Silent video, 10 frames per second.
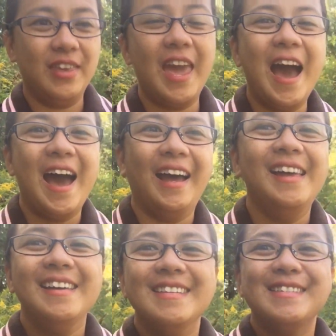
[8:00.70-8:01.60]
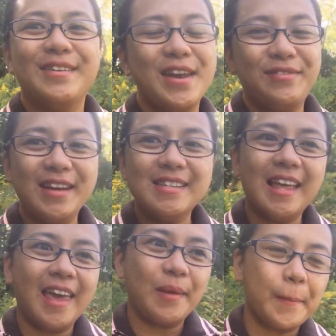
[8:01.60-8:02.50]
yeah. So it feels
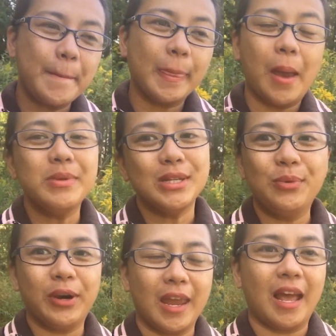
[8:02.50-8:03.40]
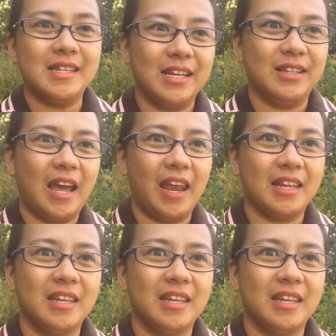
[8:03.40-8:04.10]
like I'm still working until night.